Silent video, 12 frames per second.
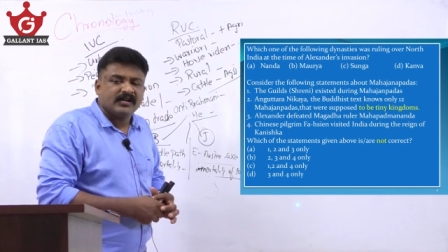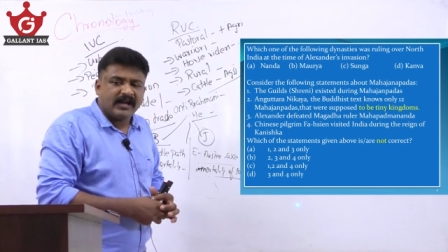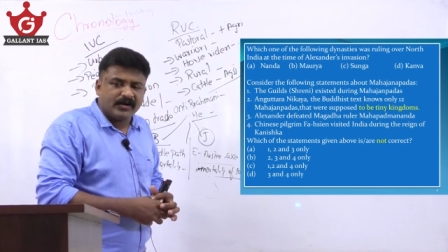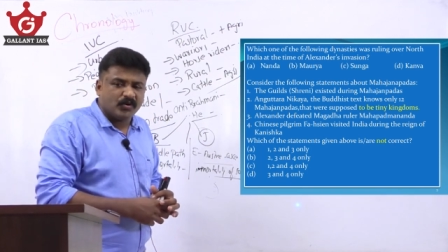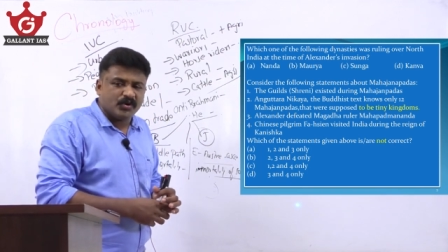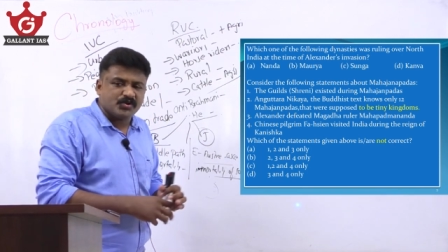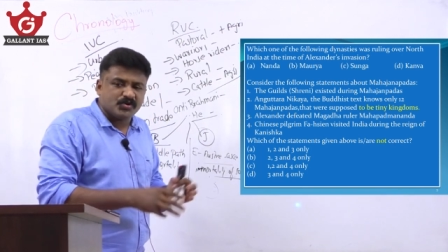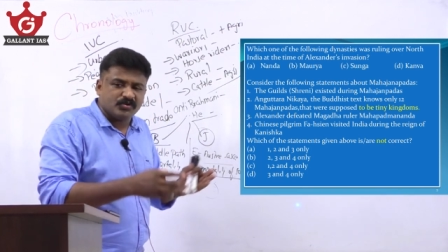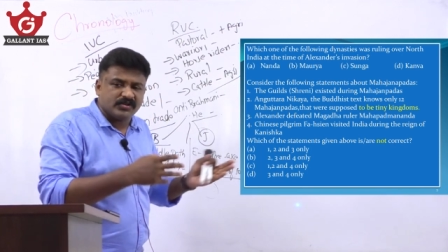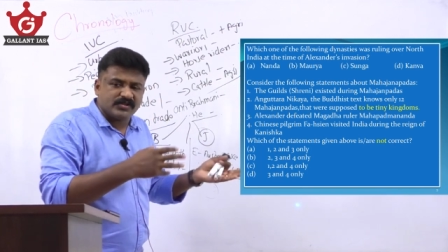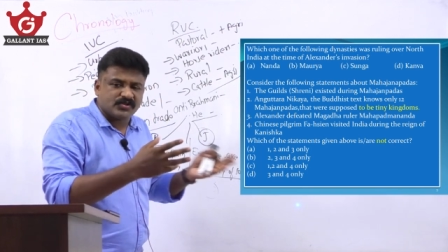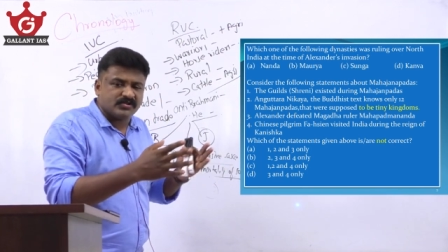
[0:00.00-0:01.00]
And also
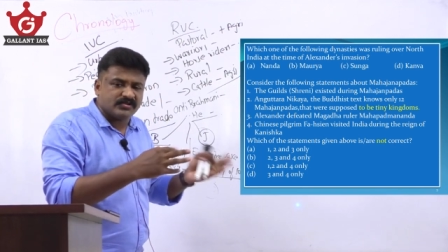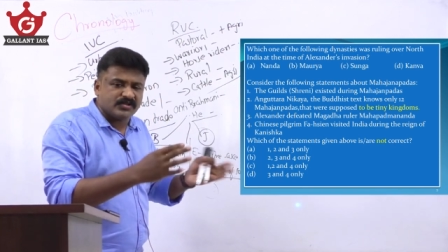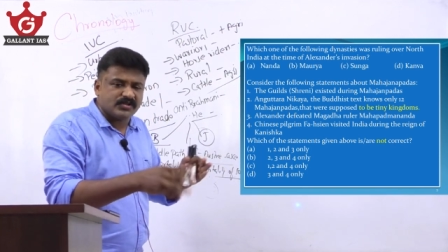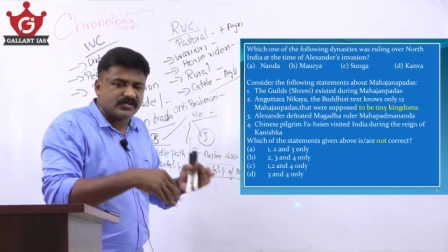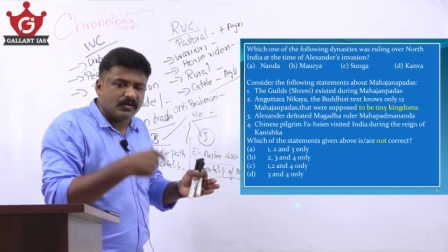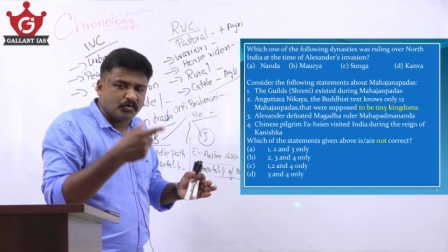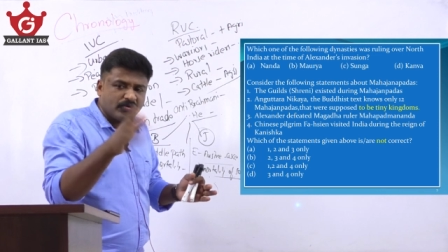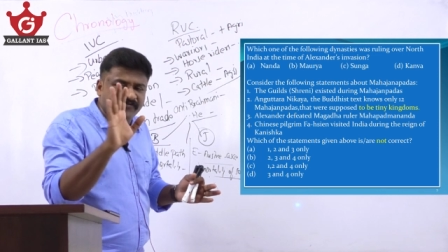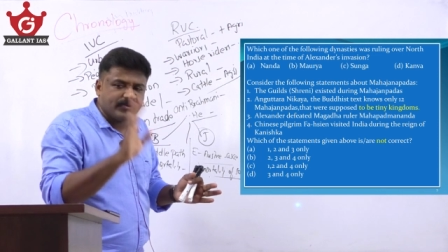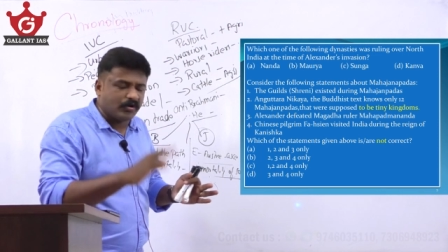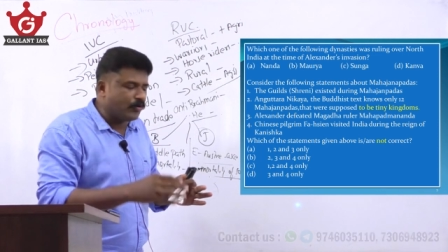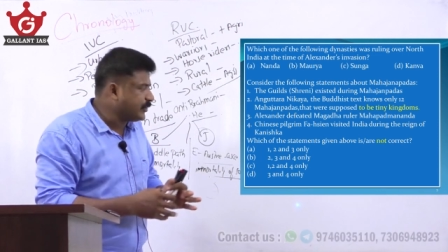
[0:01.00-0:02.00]
this, this is out of
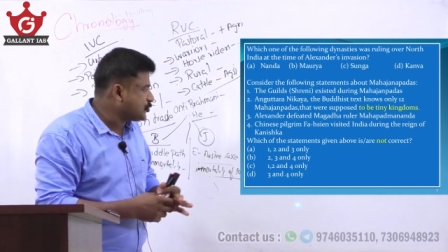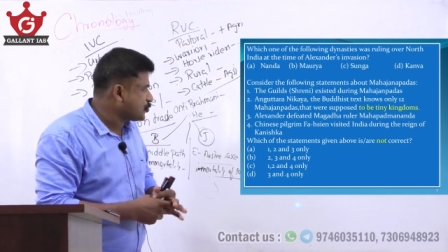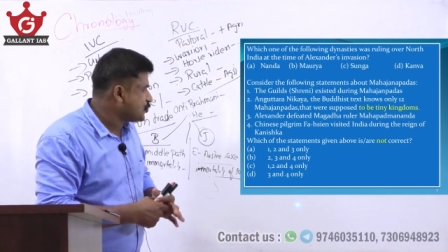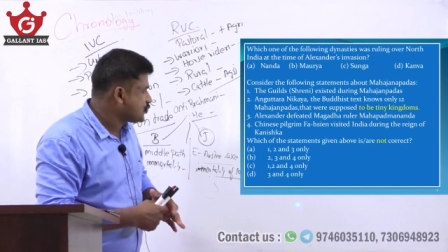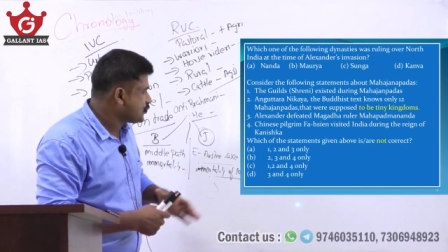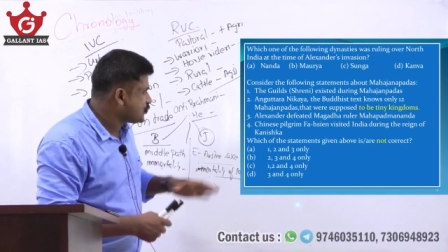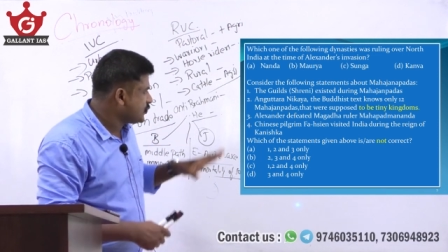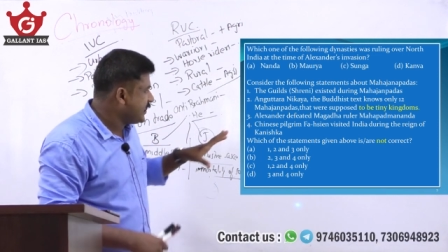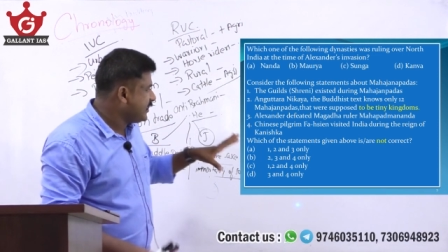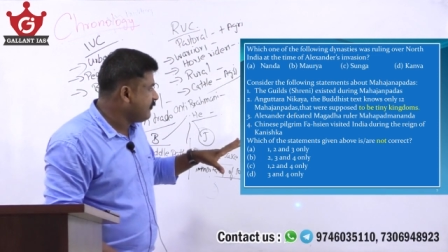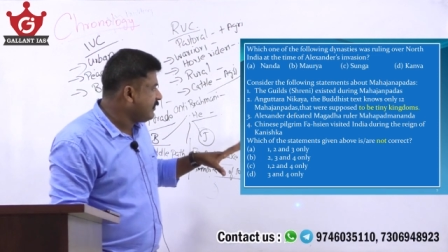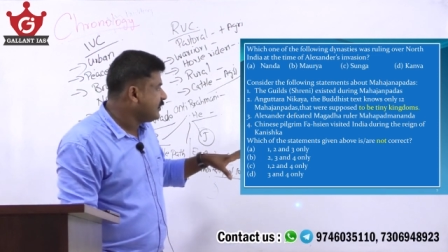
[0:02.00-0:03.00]
the contest also. So
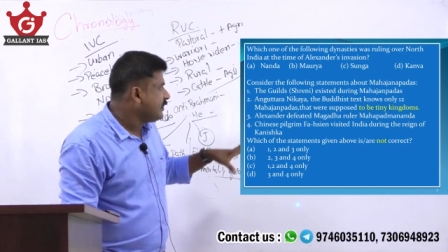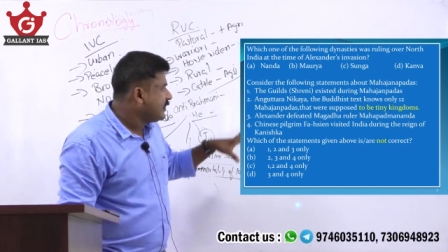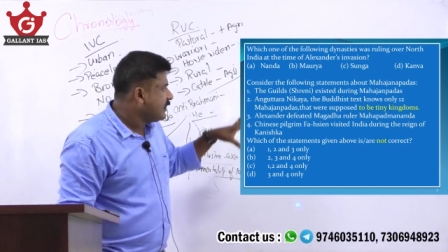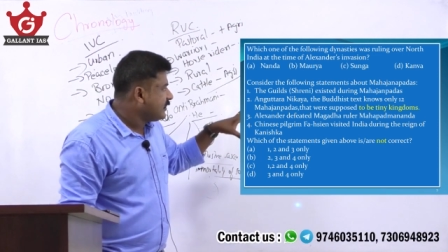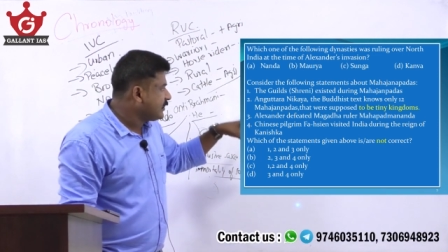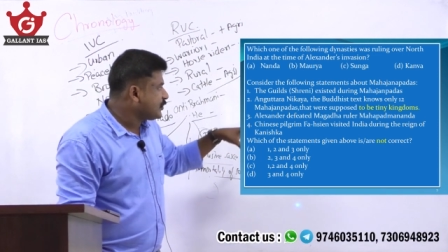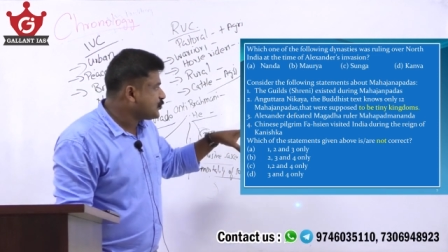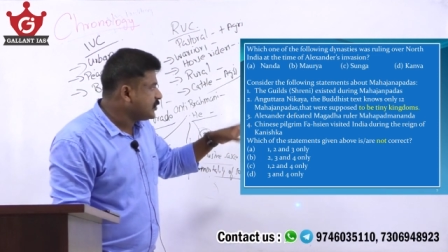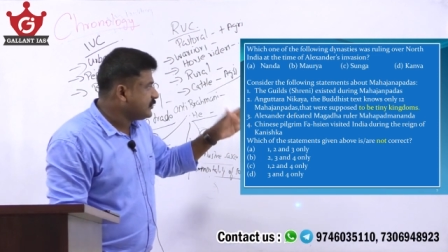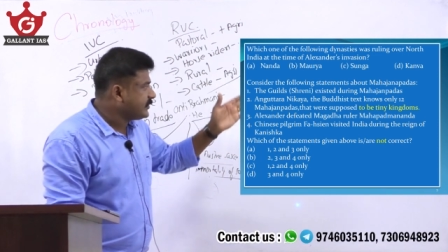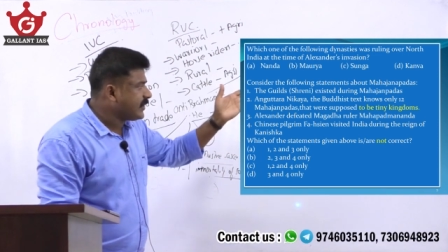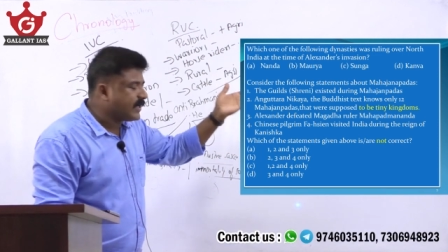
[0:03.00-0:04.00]
anyway, let us see,
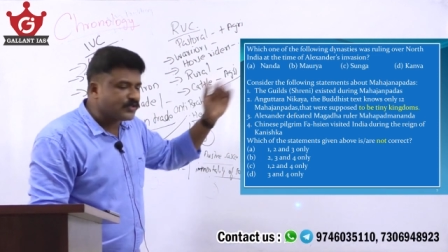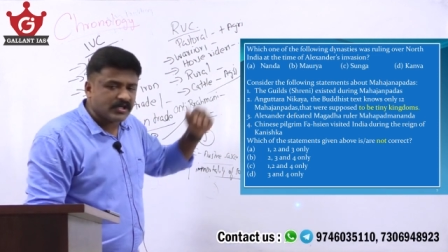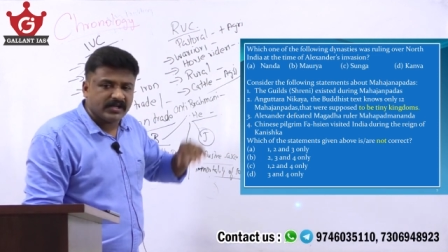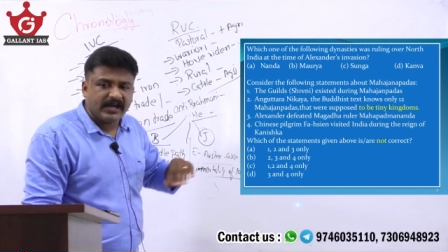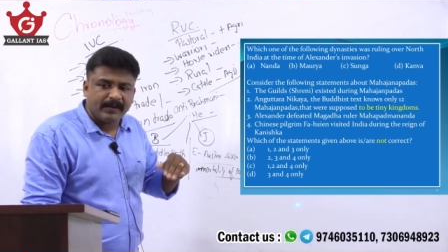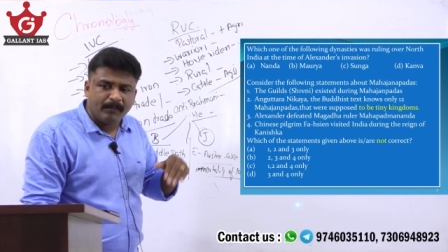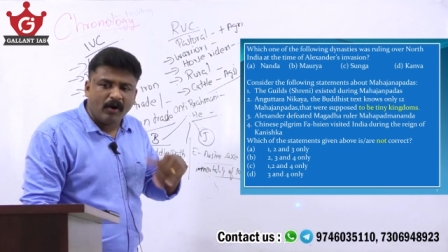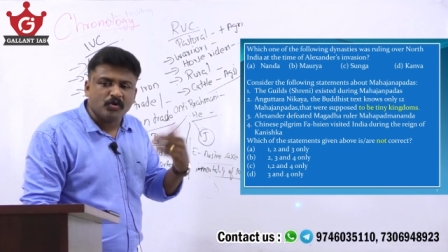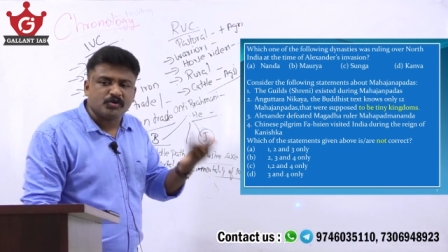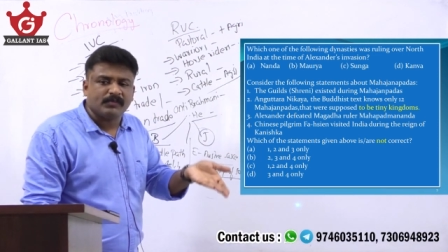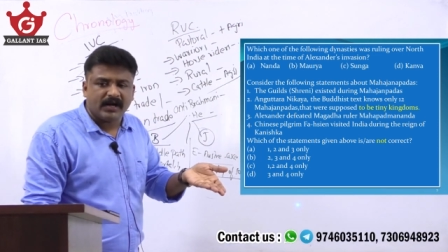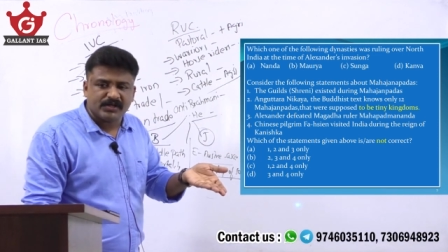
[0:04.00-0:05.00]
they are asking
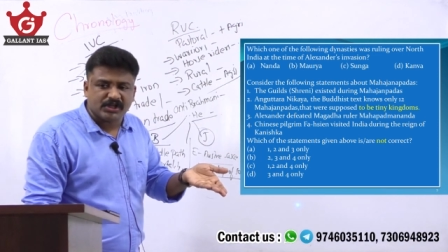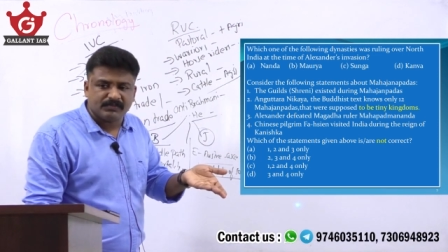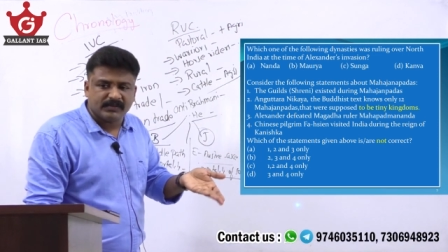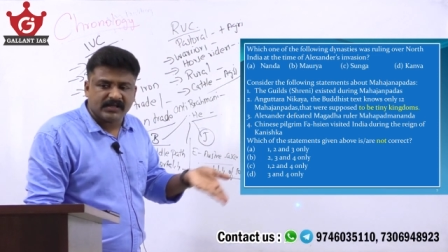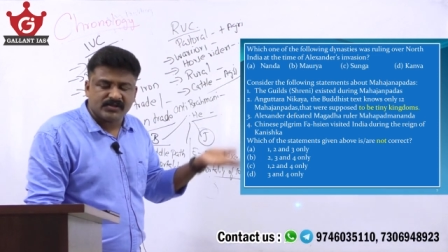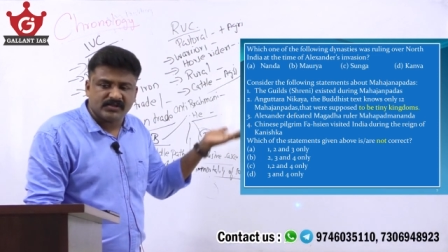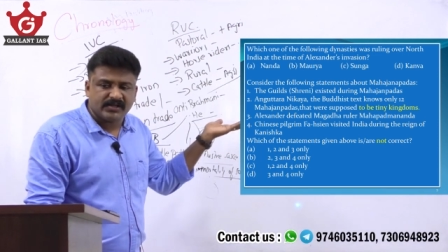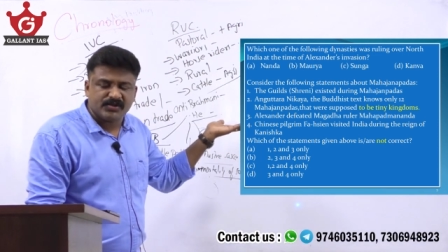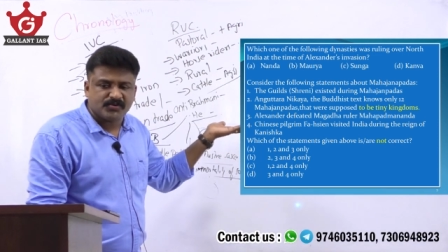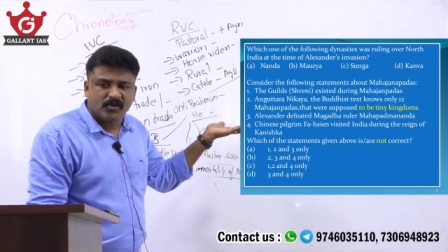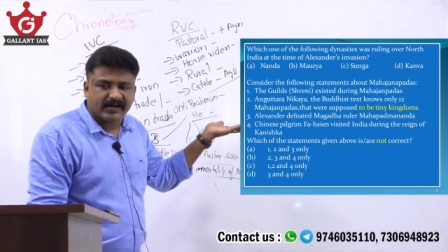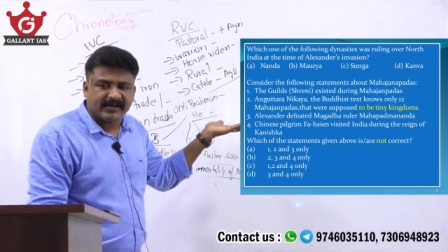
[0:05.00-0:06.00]
about Mahajanpadas. There
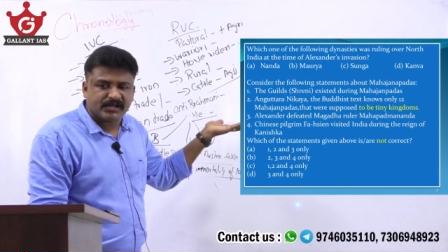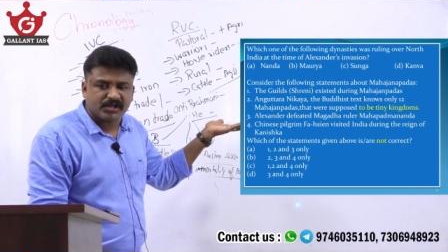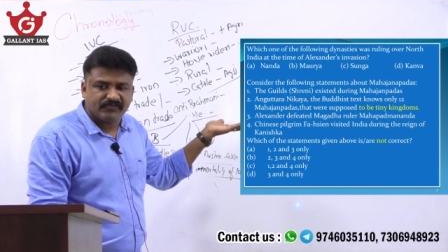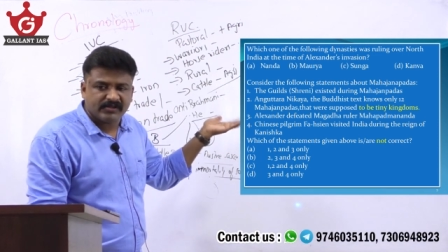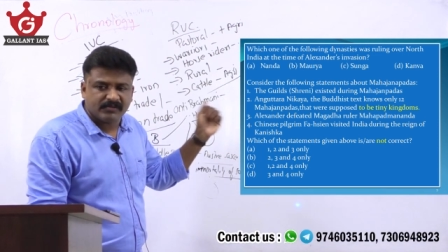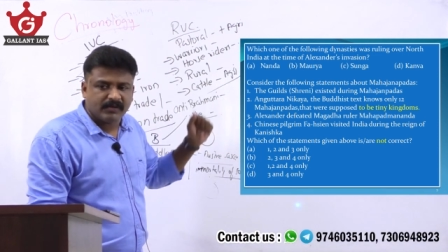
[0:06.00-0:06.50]
is no connection with the